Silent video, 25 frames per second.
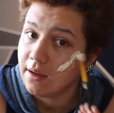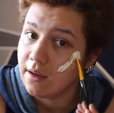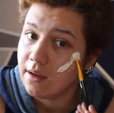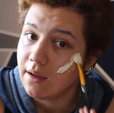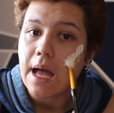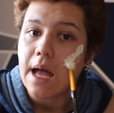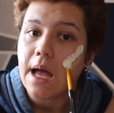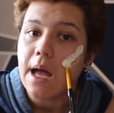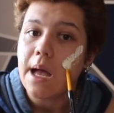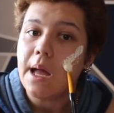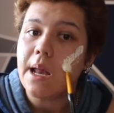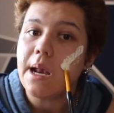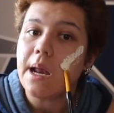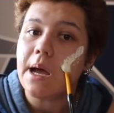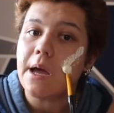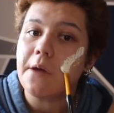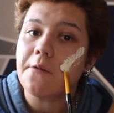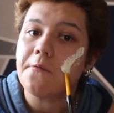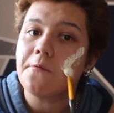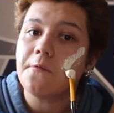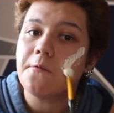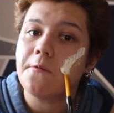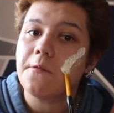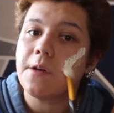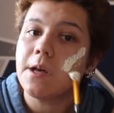And I
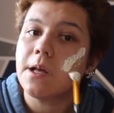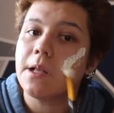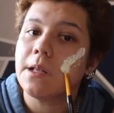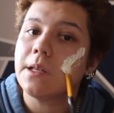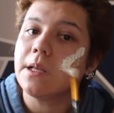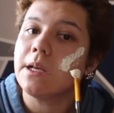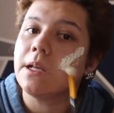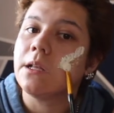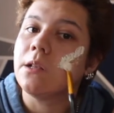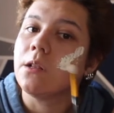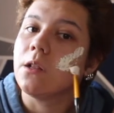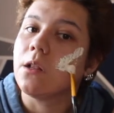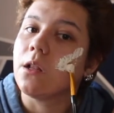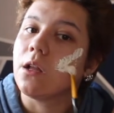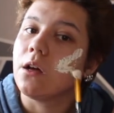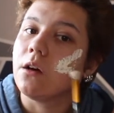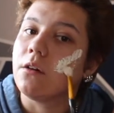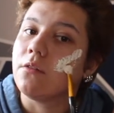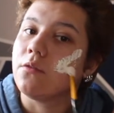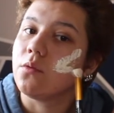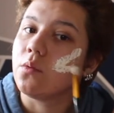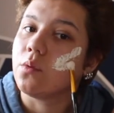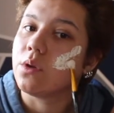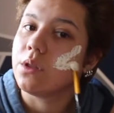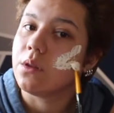fell in
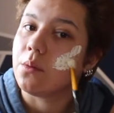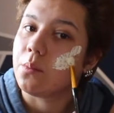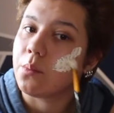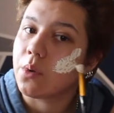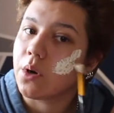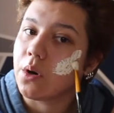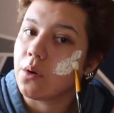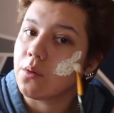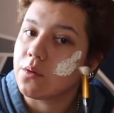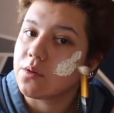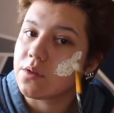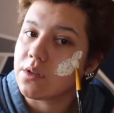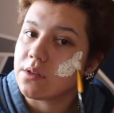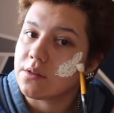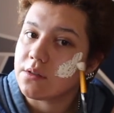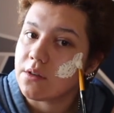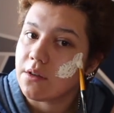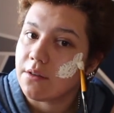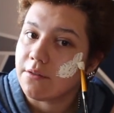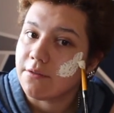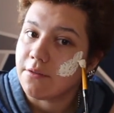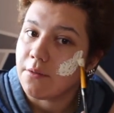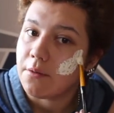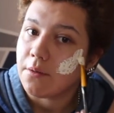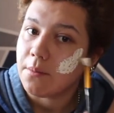love with the process
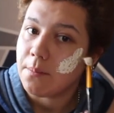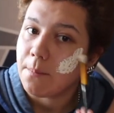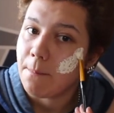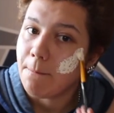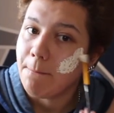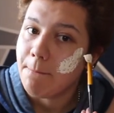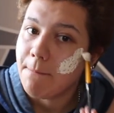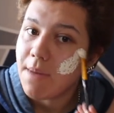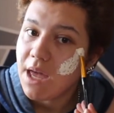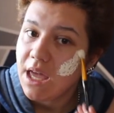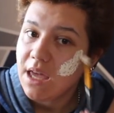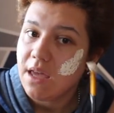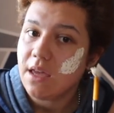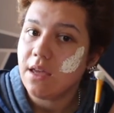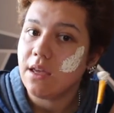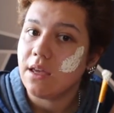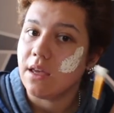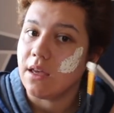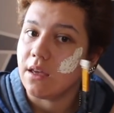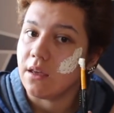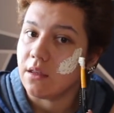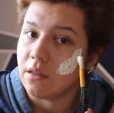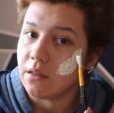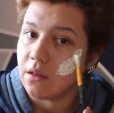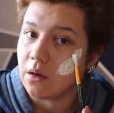of
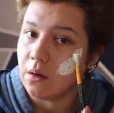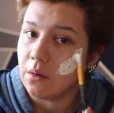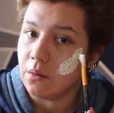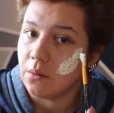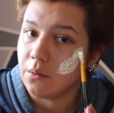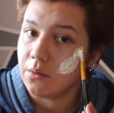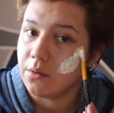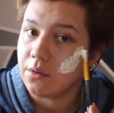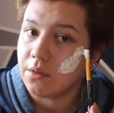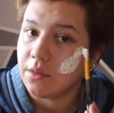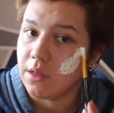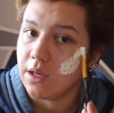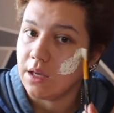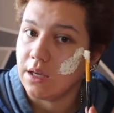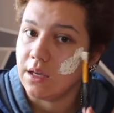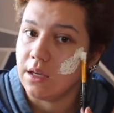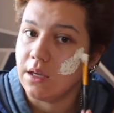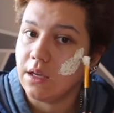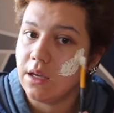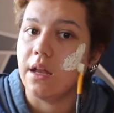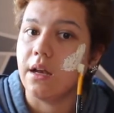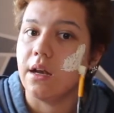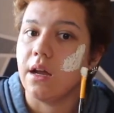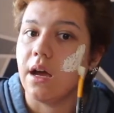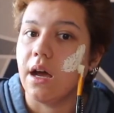making the whole
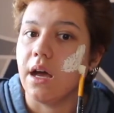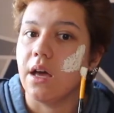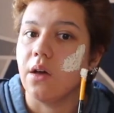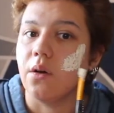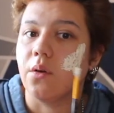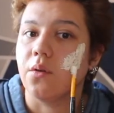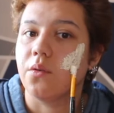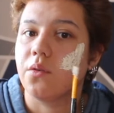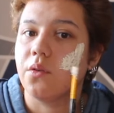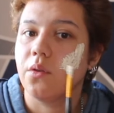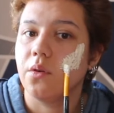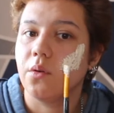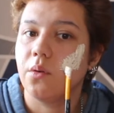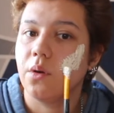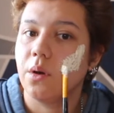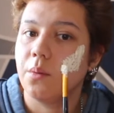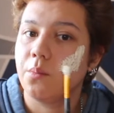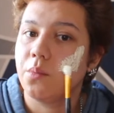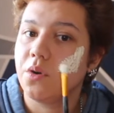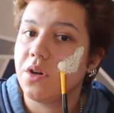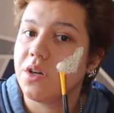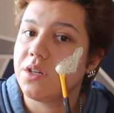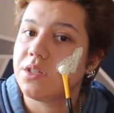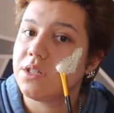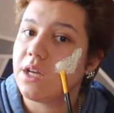thing, and I also
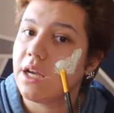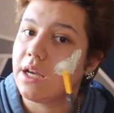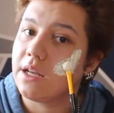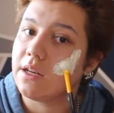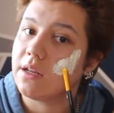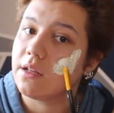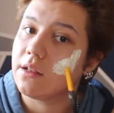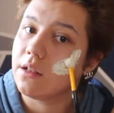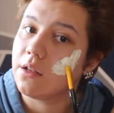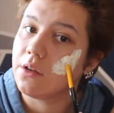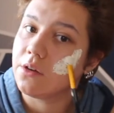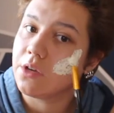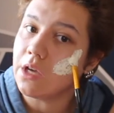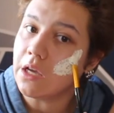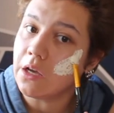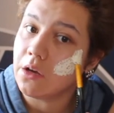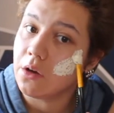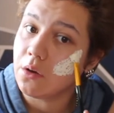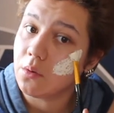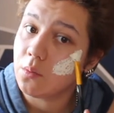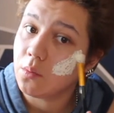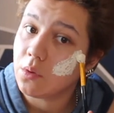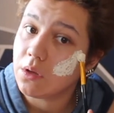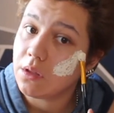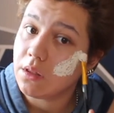appreciated looking
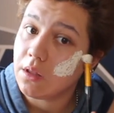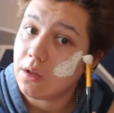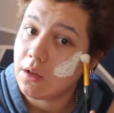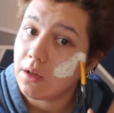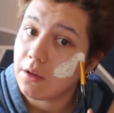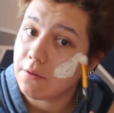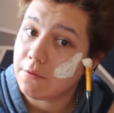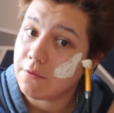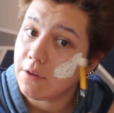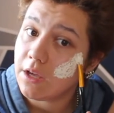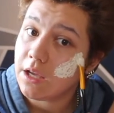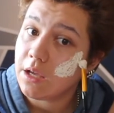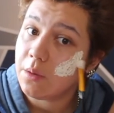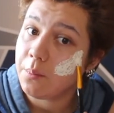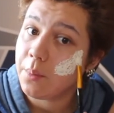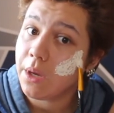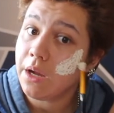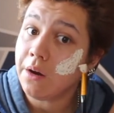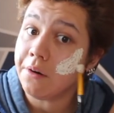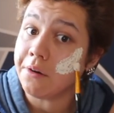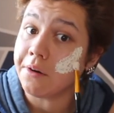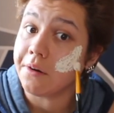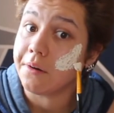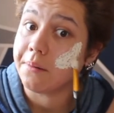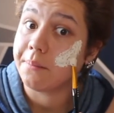good with a fake
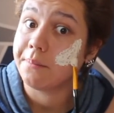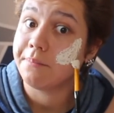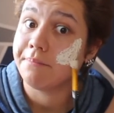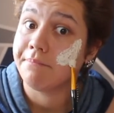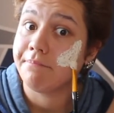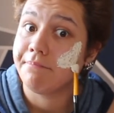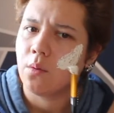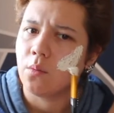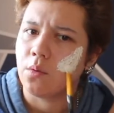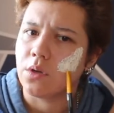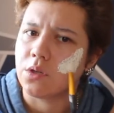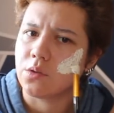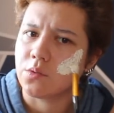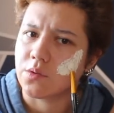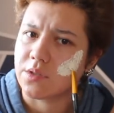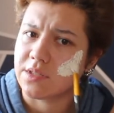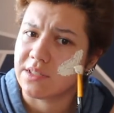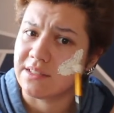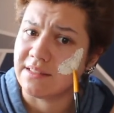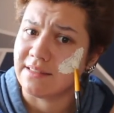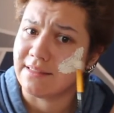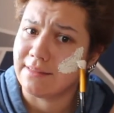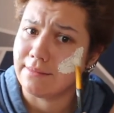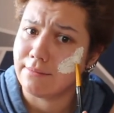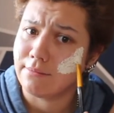beard, which
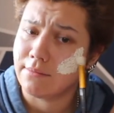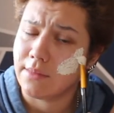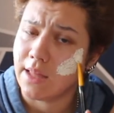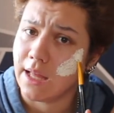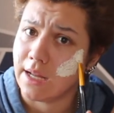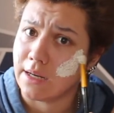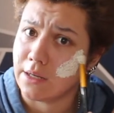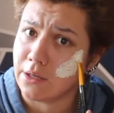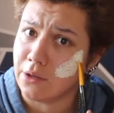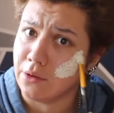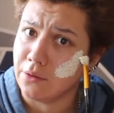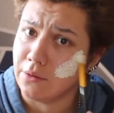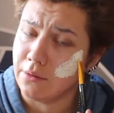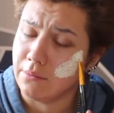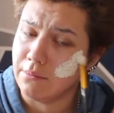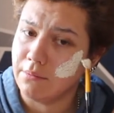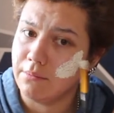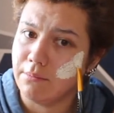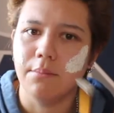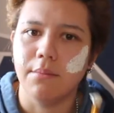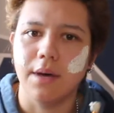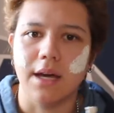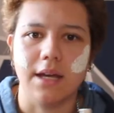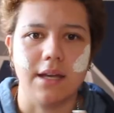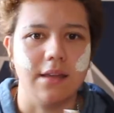wasn't that good
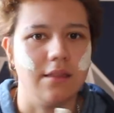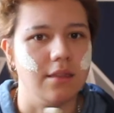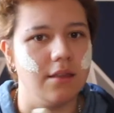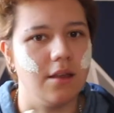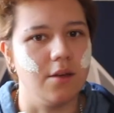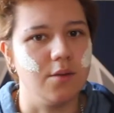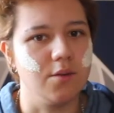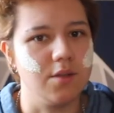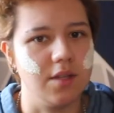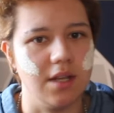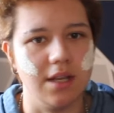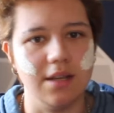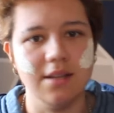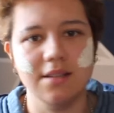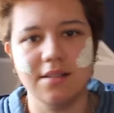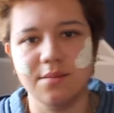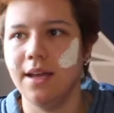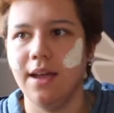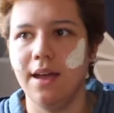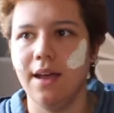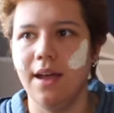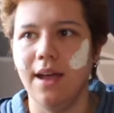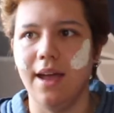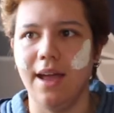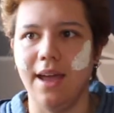back in those days.
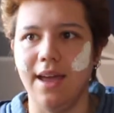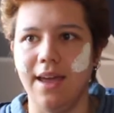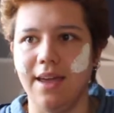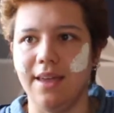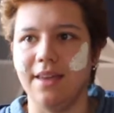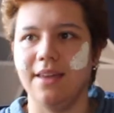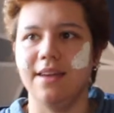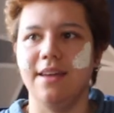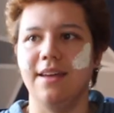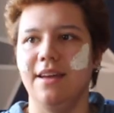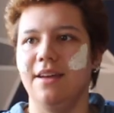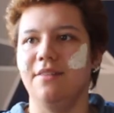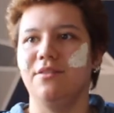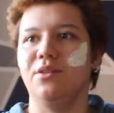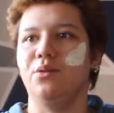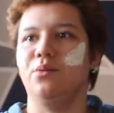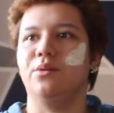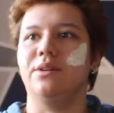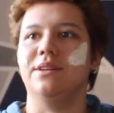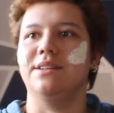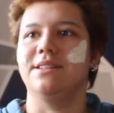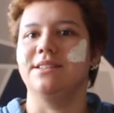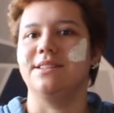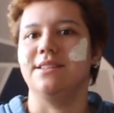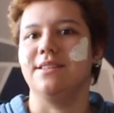Hey,
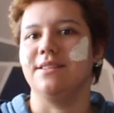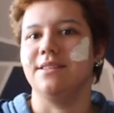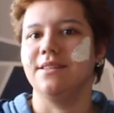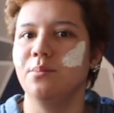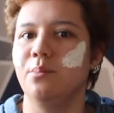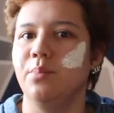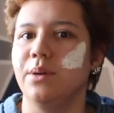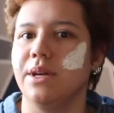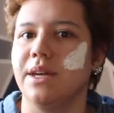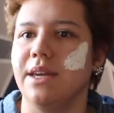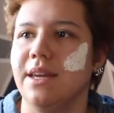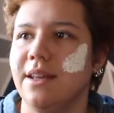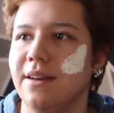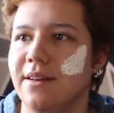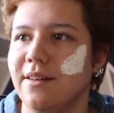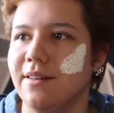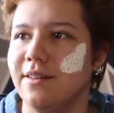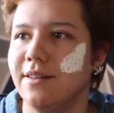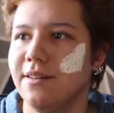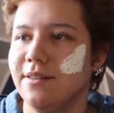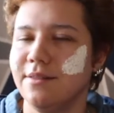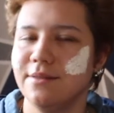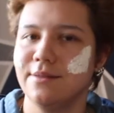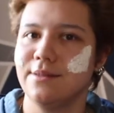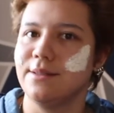everyone is a
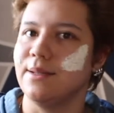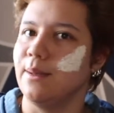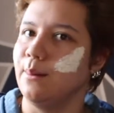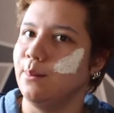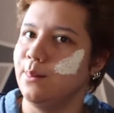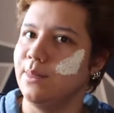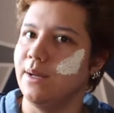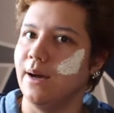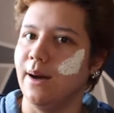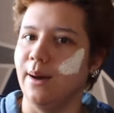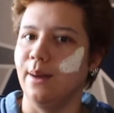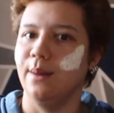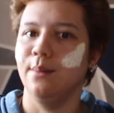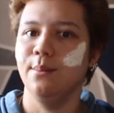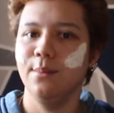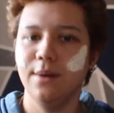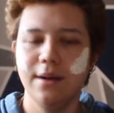beginner sometime.